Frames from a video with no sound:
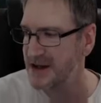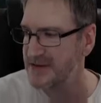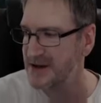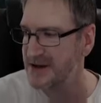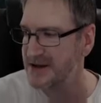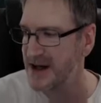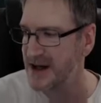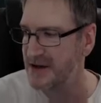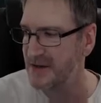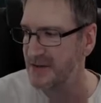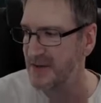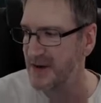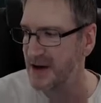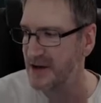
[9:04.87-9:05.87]
just for the
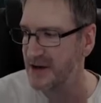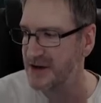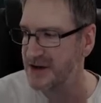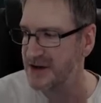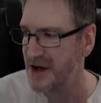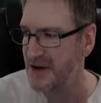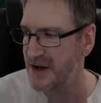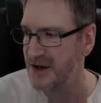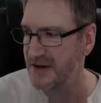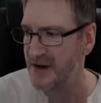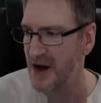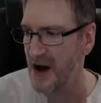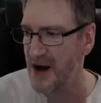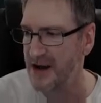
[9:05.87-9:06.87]
sake of uh,
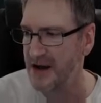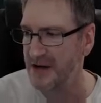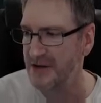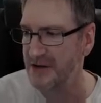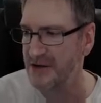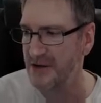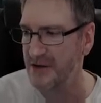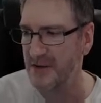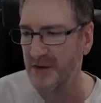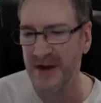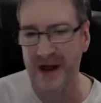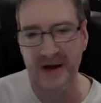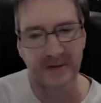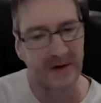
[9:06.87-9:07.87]
showing that I can do
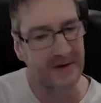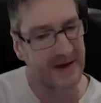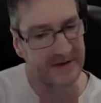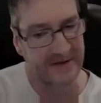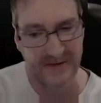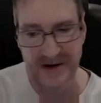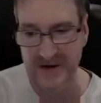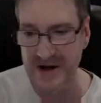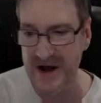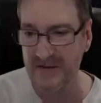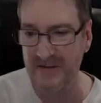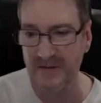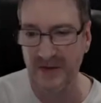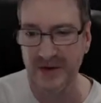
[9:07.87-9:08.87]
it without. Well, that's fair
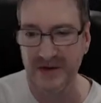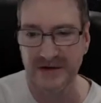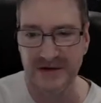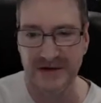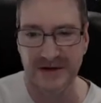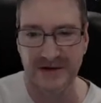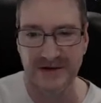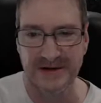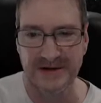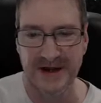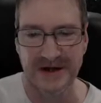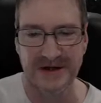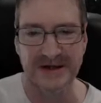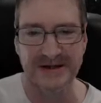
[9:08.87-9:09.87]
enough. Put,
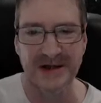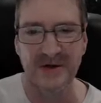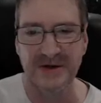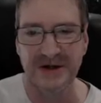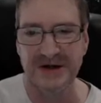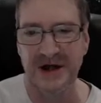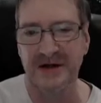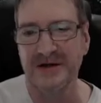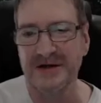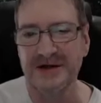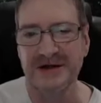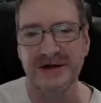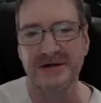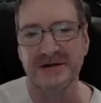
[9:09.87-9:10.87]
set yourself a
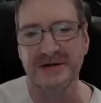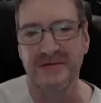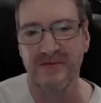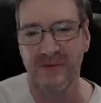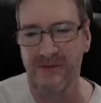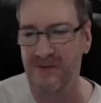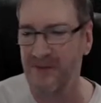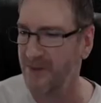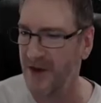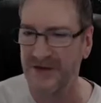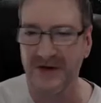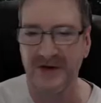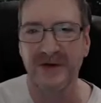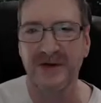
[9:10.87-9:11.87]
challenge, and
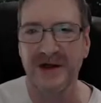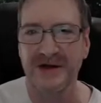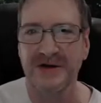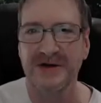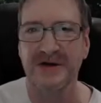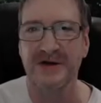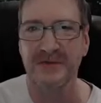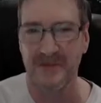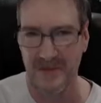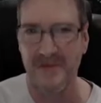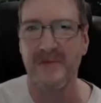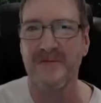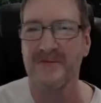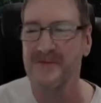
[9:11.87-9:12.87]
that's a good thing to do.